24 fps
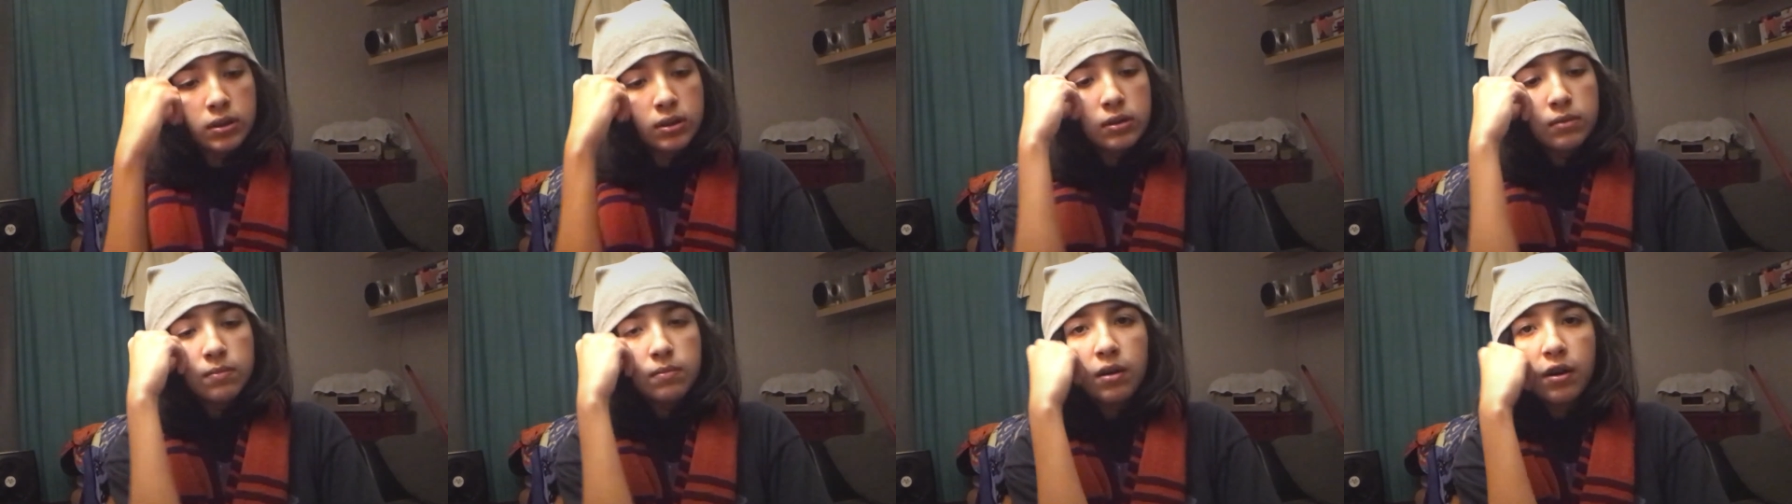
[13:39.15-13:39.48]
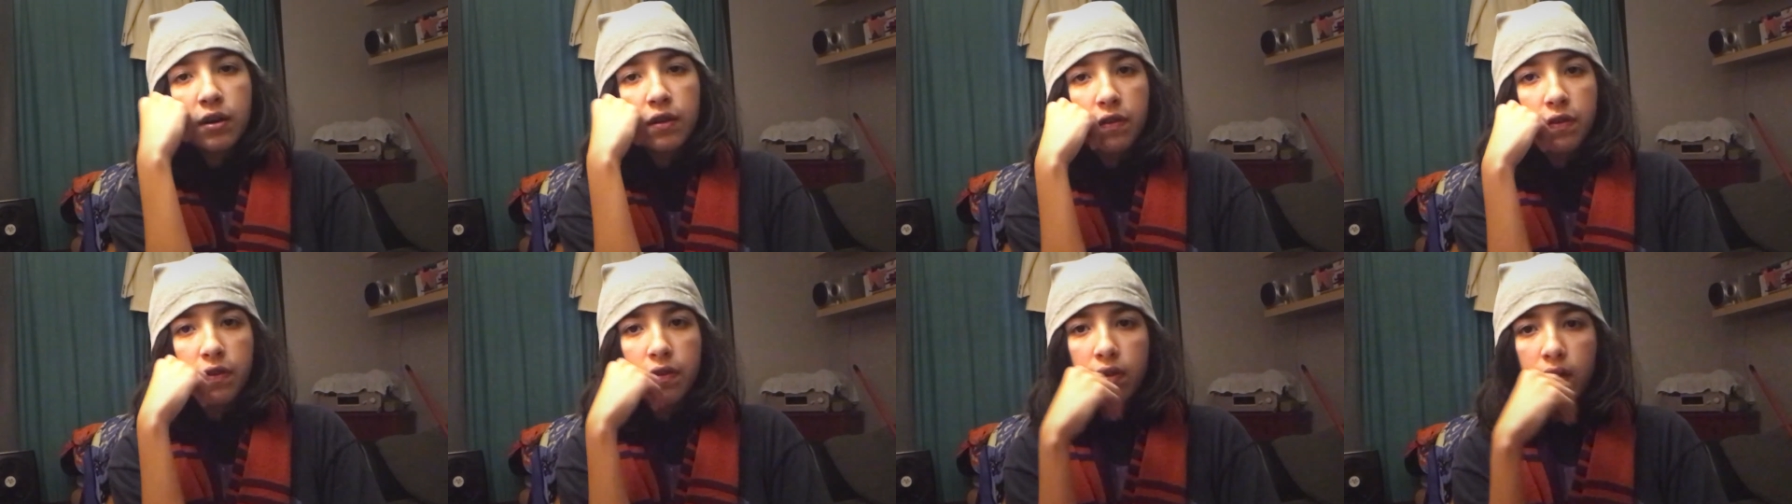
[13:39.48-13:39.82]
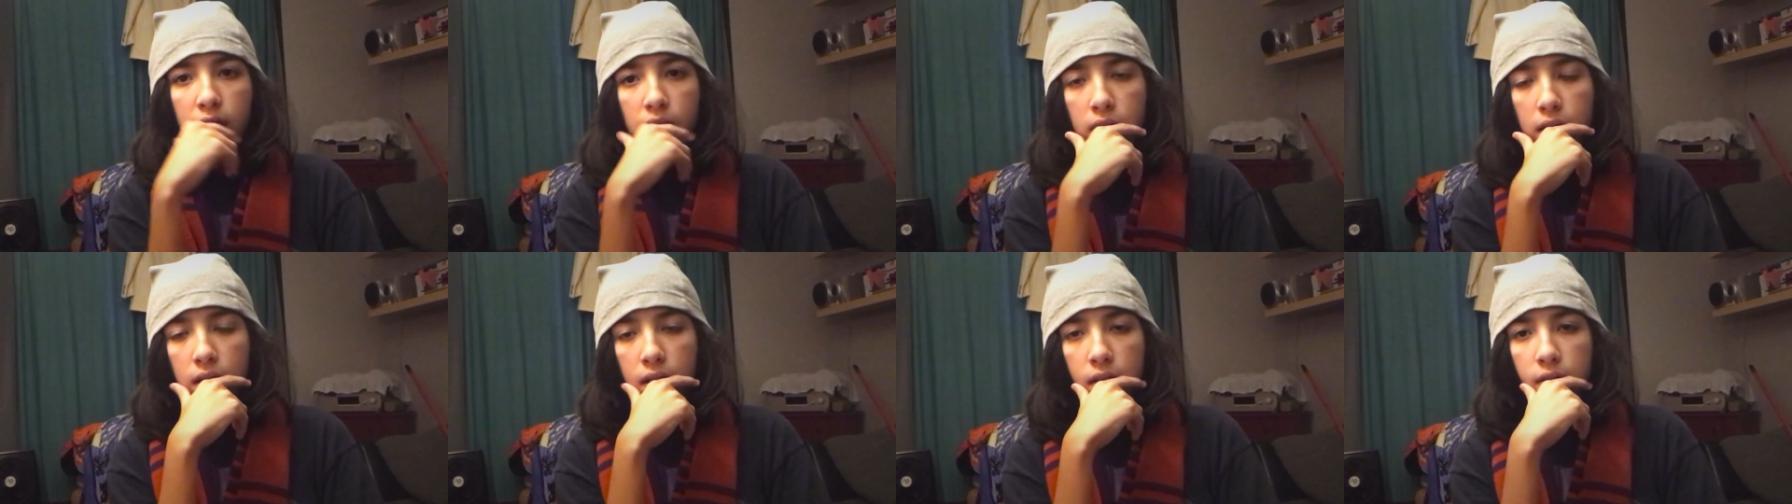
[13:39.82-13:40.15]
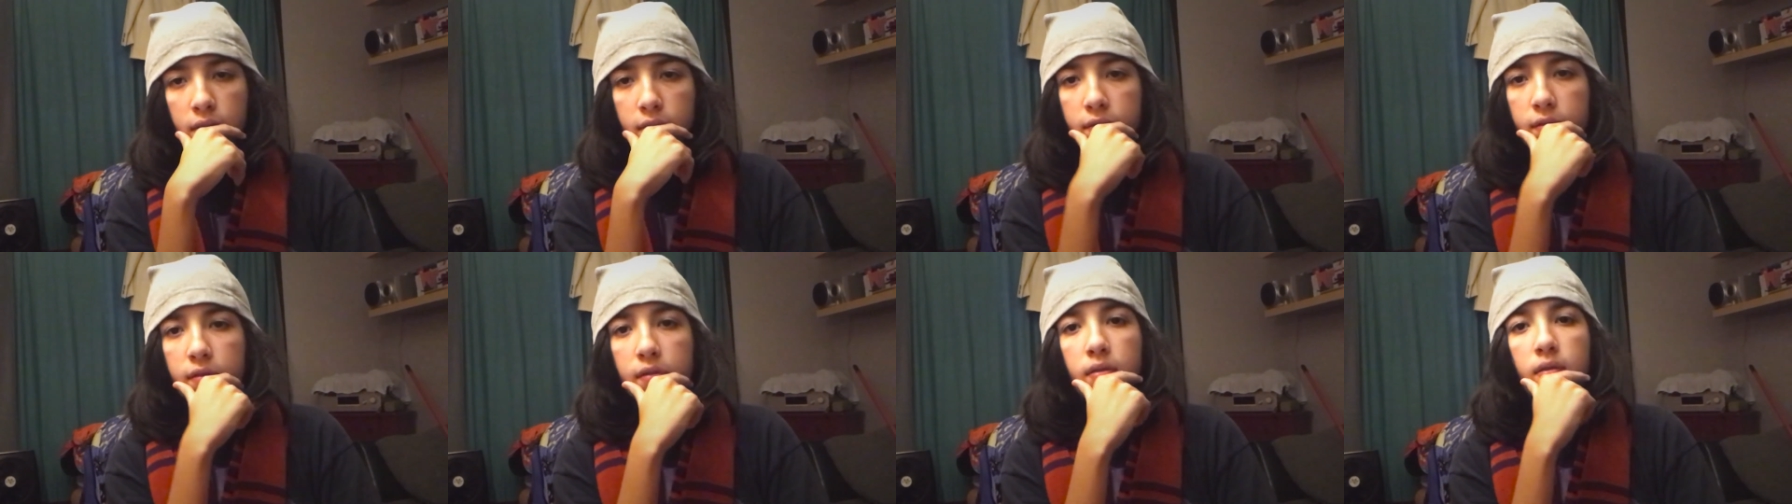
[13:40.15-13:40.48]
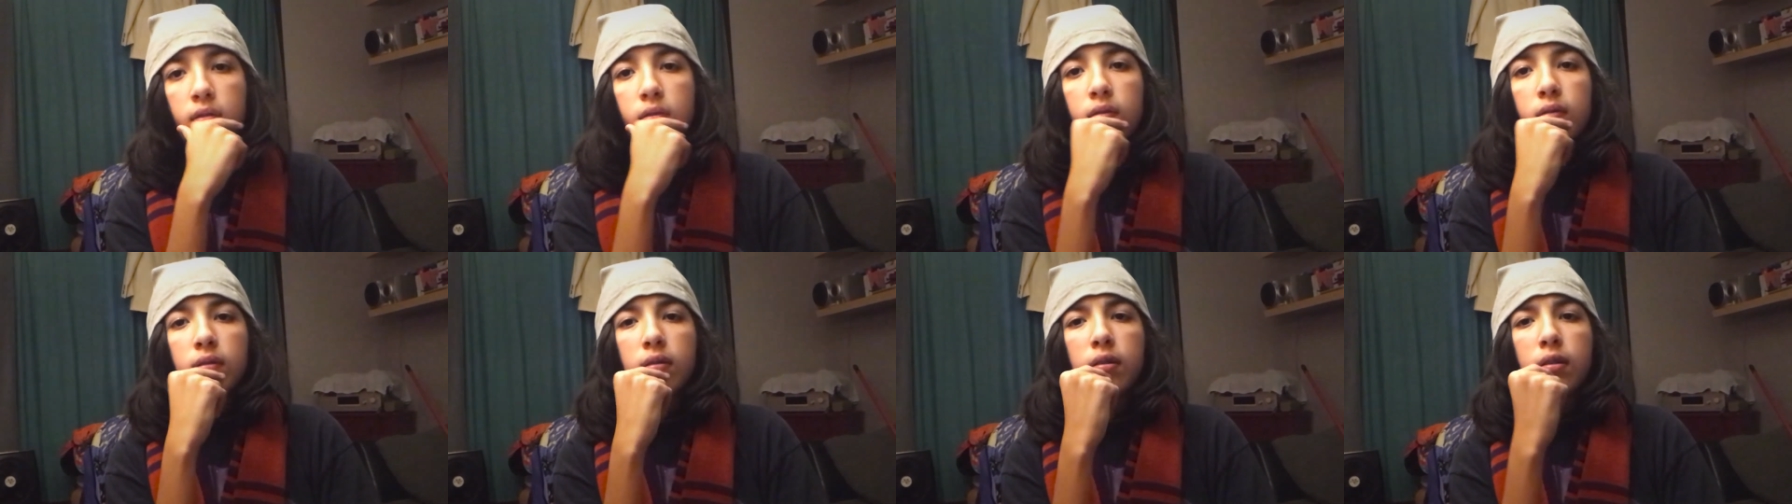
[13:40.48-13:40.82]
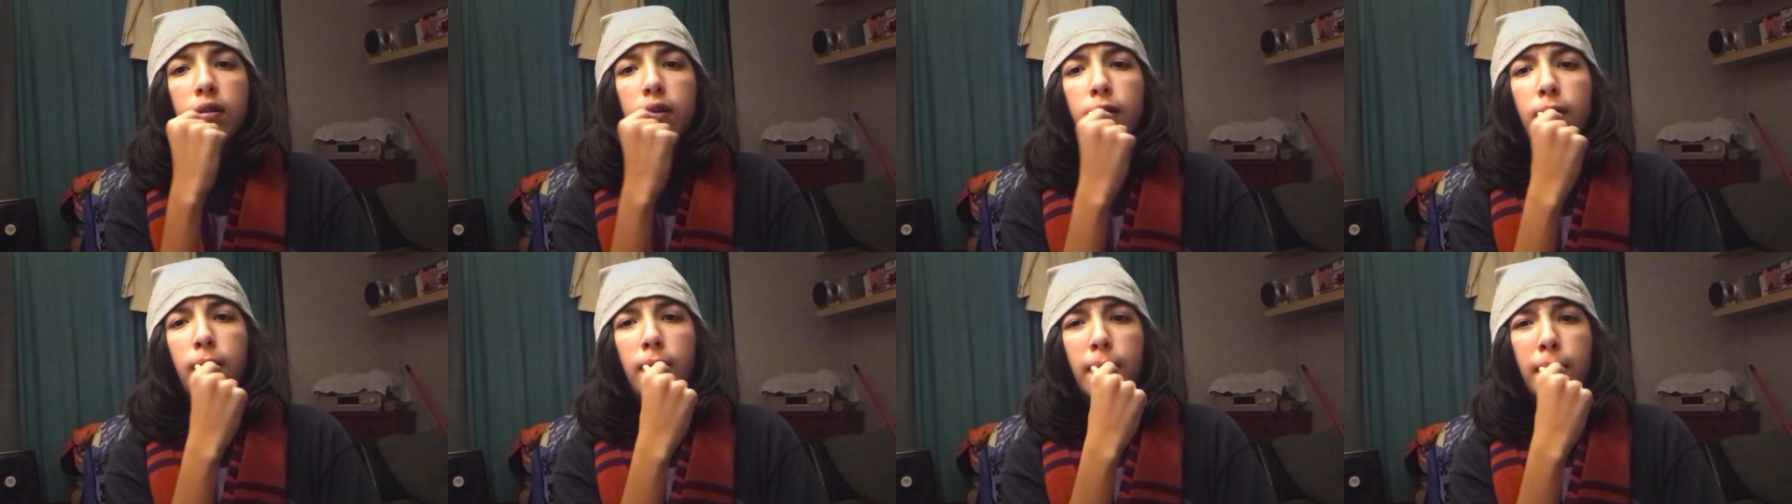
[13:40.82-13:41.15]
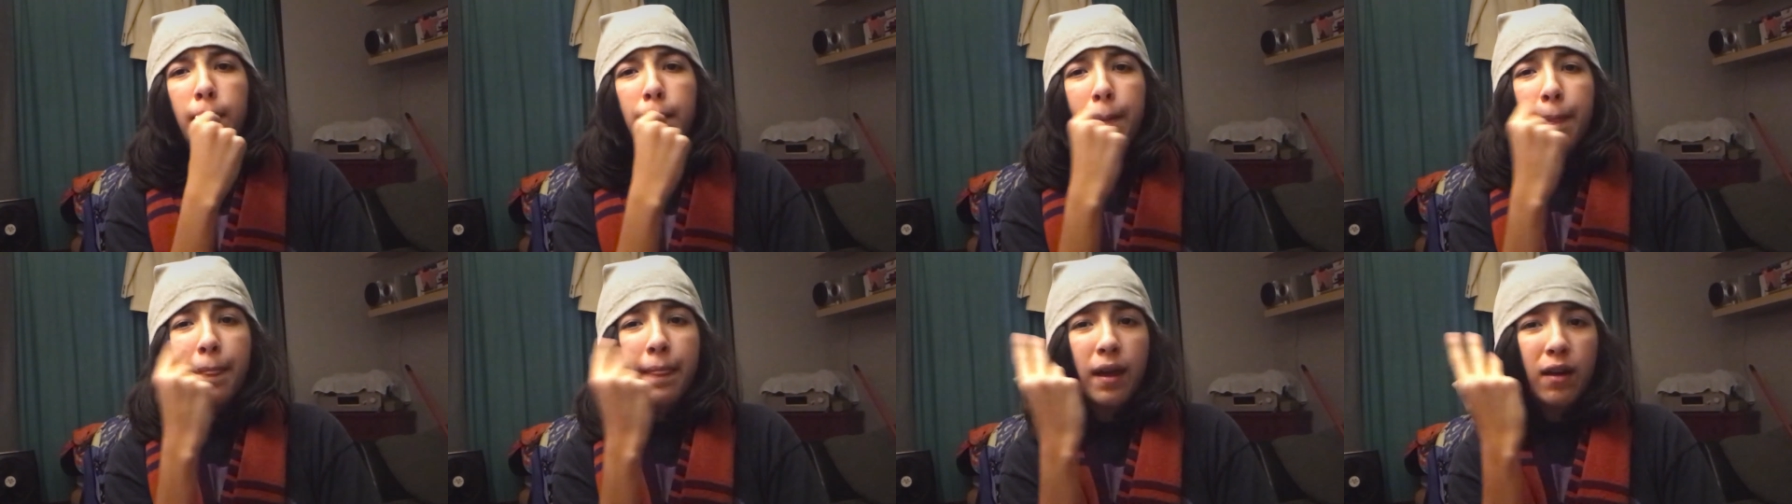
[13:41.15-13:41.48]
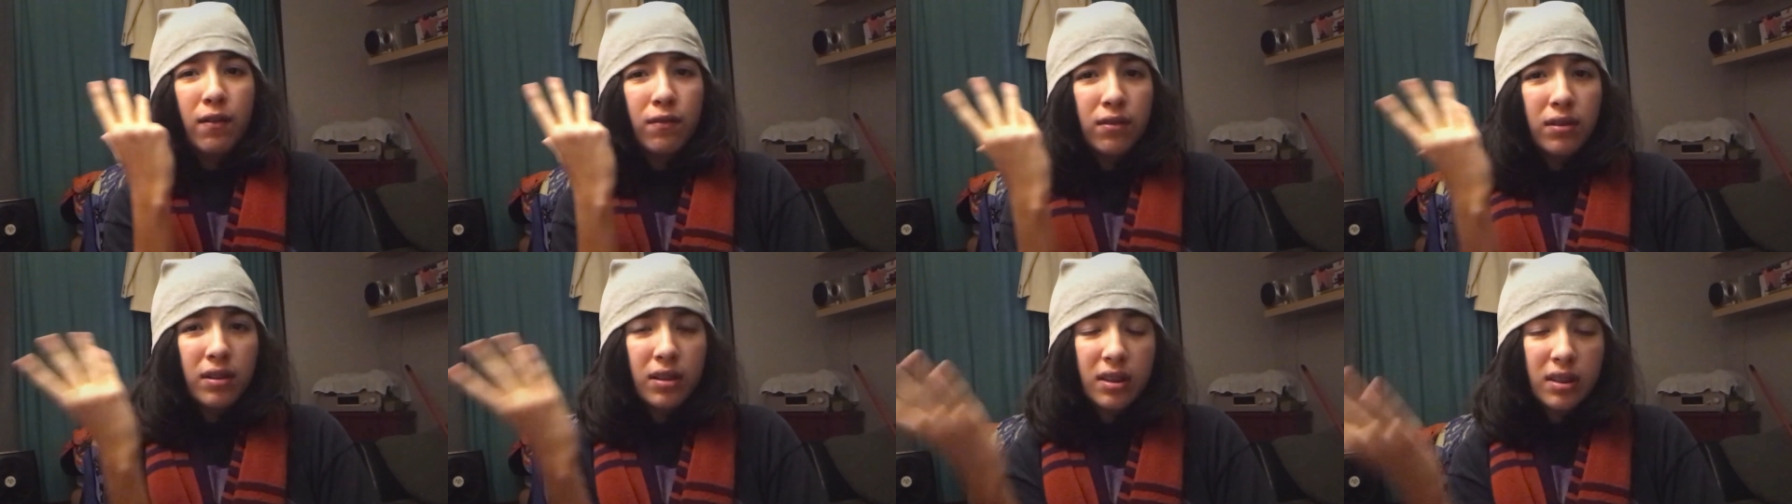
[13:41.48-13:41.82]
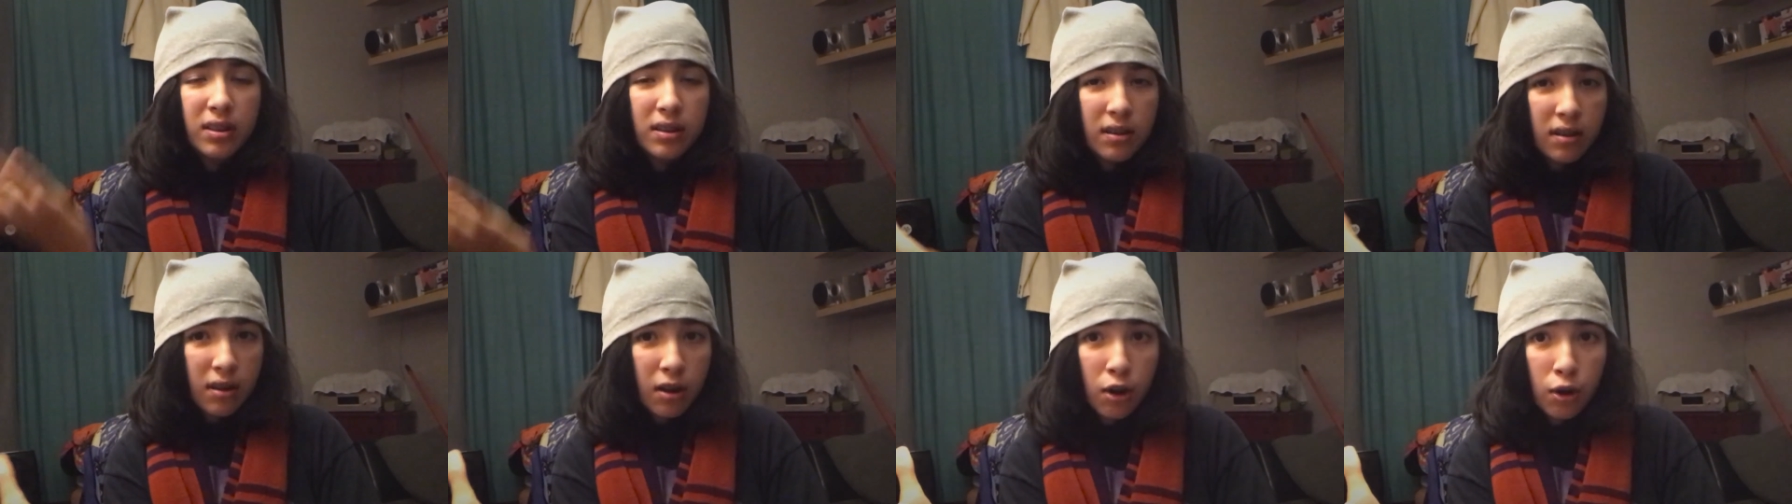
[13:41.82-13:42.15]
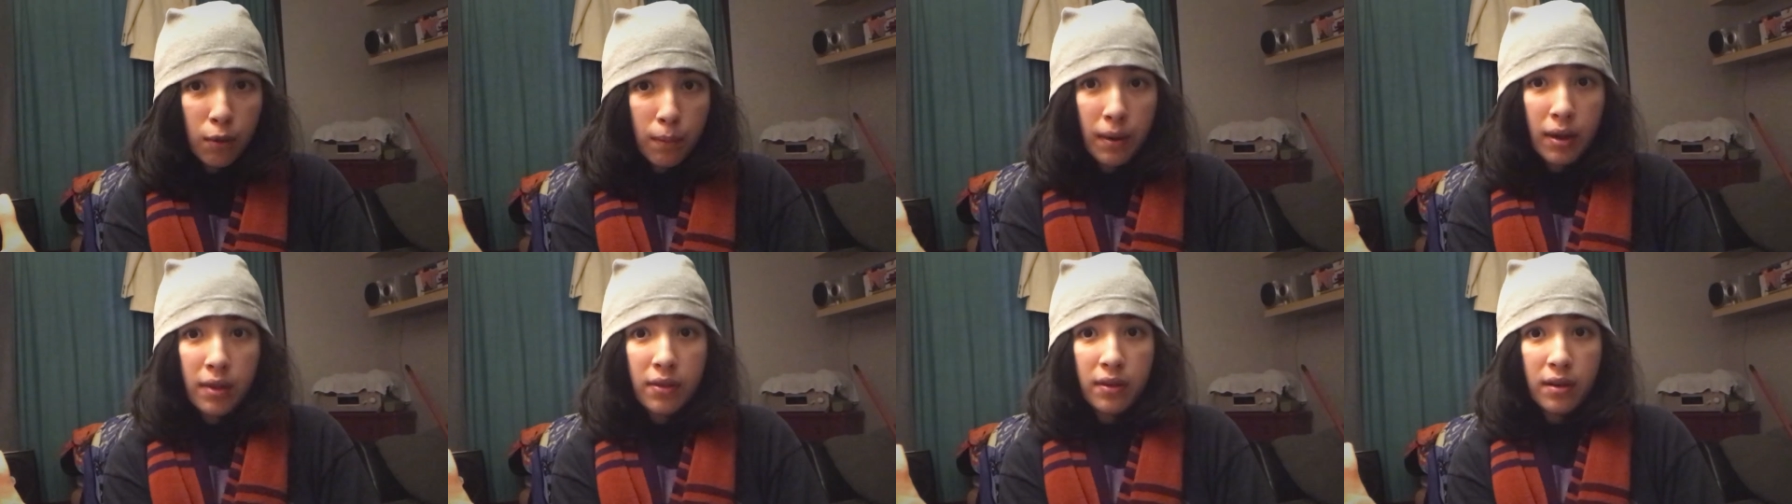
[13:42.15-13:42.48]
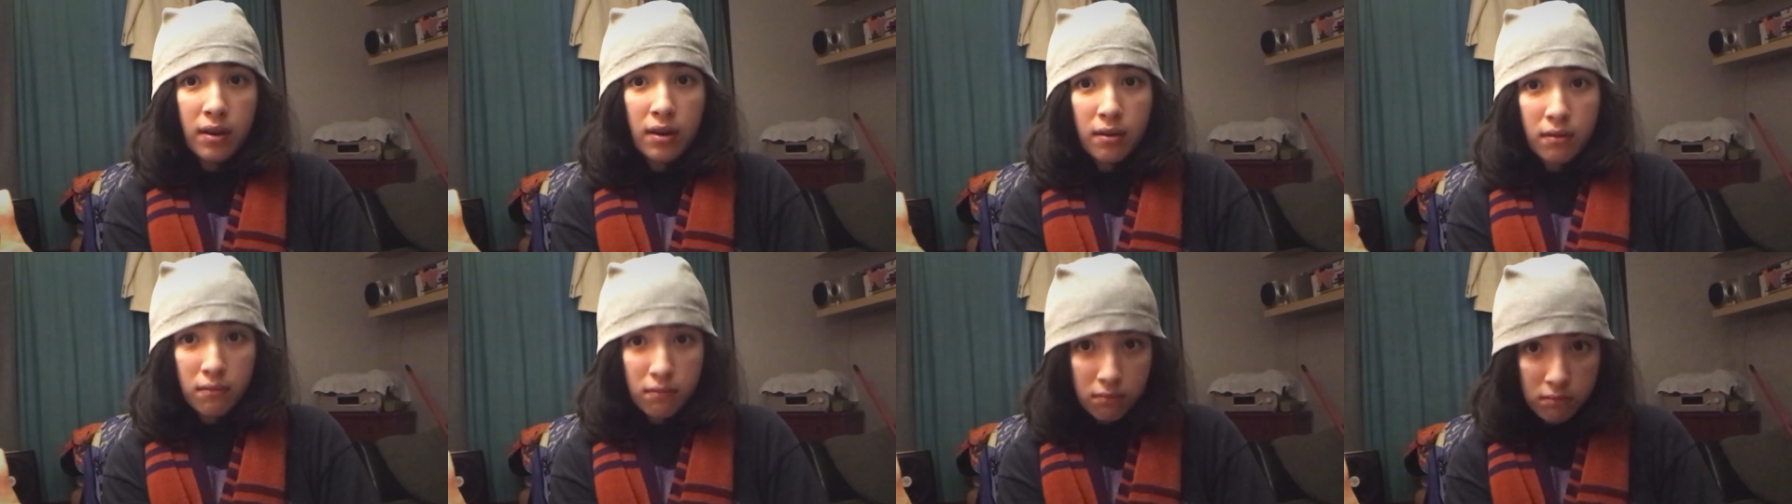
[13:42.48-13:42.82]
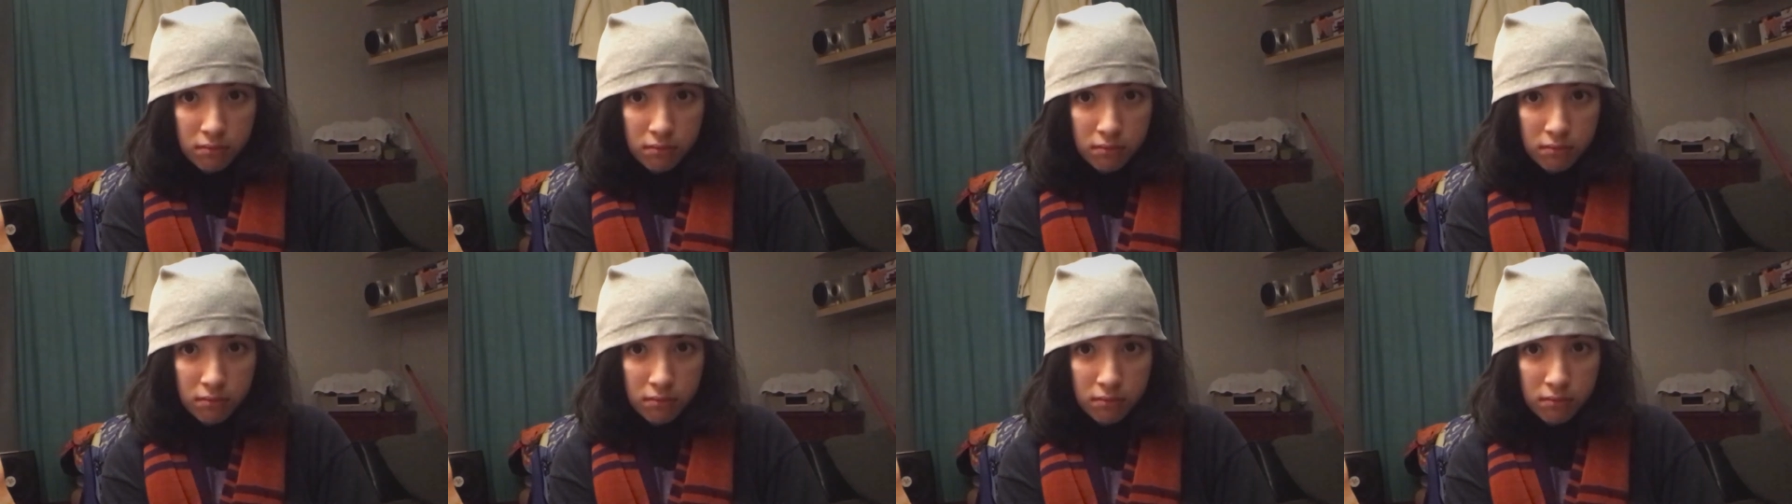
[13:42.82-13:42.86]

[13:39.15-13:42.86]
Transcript: my thoughts, I really hope I didn't